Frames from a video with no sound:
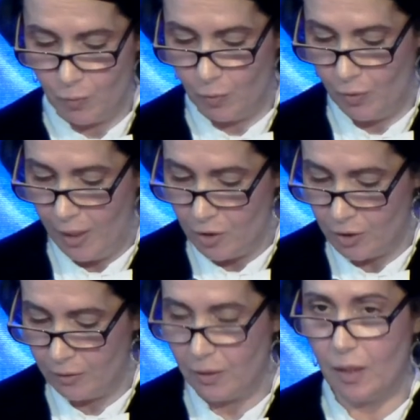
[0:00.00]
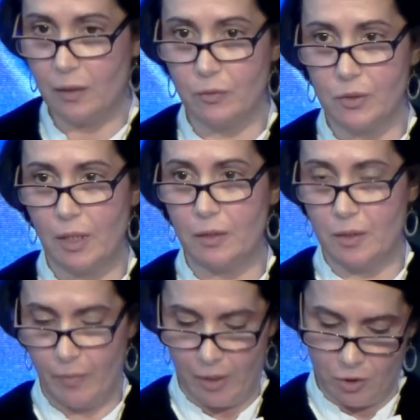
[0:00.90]
population and
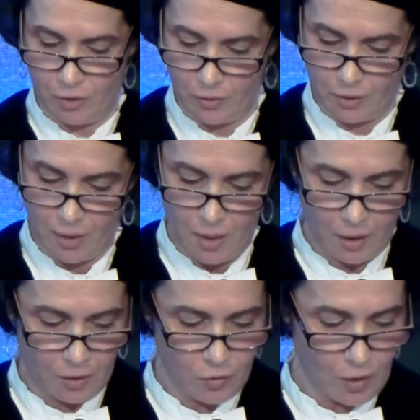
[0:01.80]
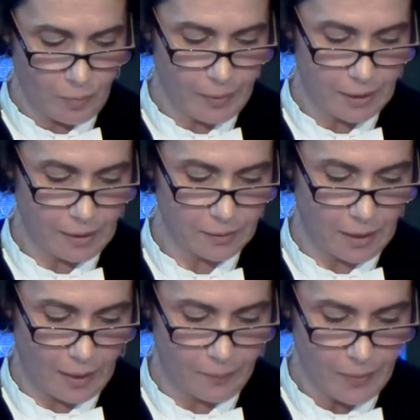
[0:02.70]
austerity measures in Europe at that
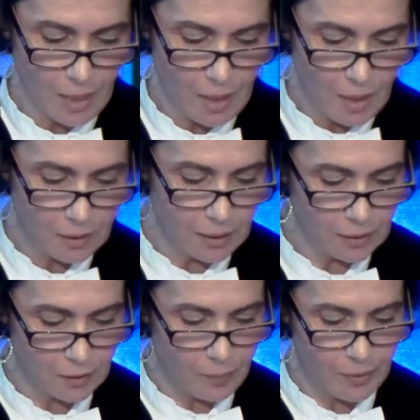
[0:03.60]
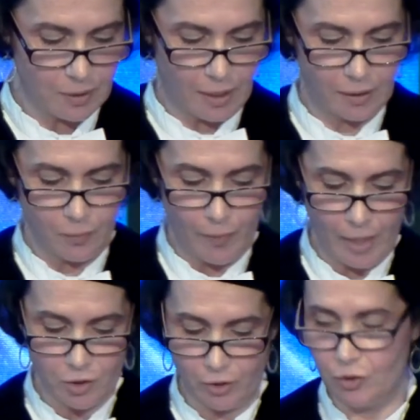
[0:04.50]
time that represent
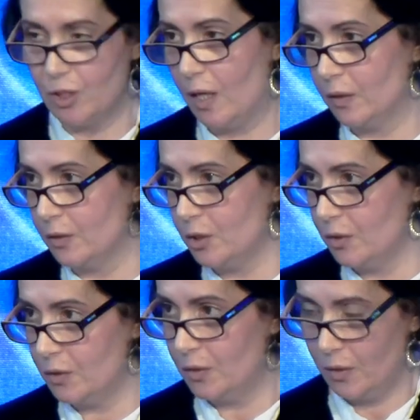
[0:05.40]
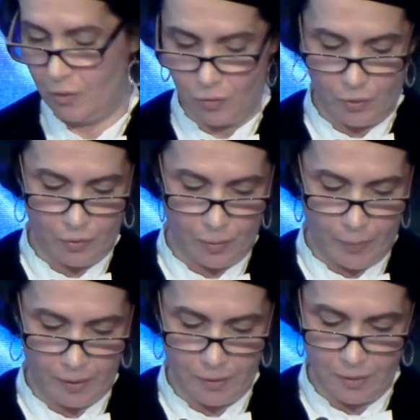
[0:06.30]
major challenges to
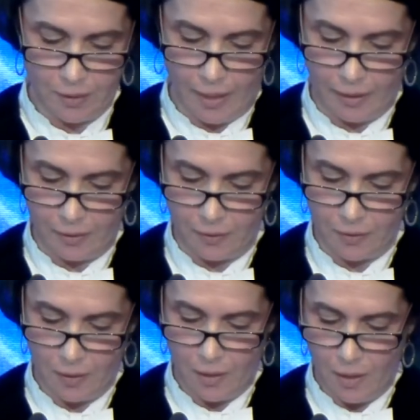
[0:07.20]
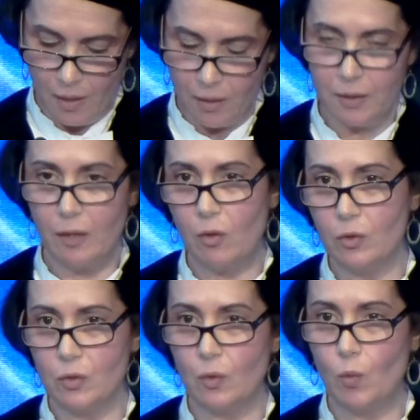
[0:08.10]
European societies. They
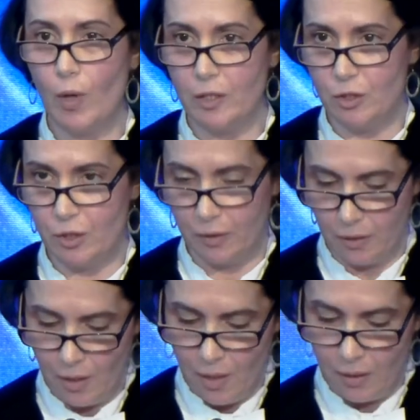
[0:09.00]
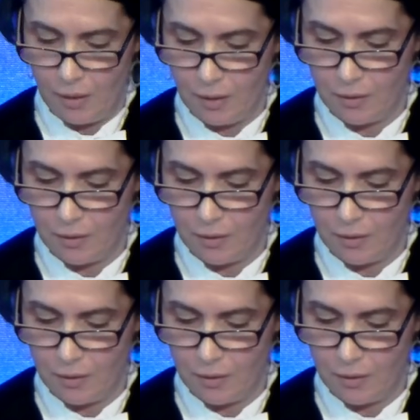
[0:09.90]
also questioned the